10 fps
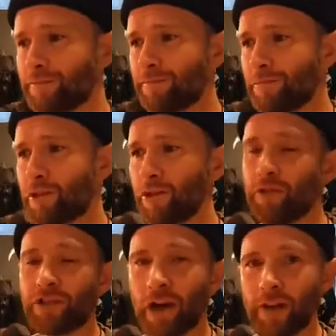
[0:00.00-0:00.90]
you can
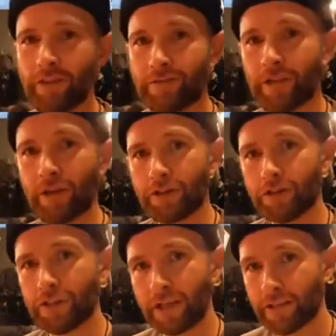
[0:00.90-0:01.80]
use it on the
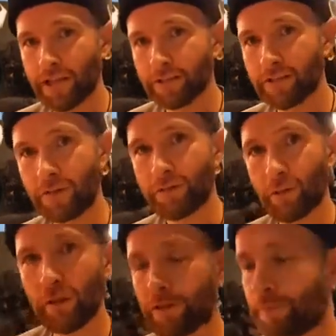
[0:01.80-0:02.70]
larger size skates and stuff as well. So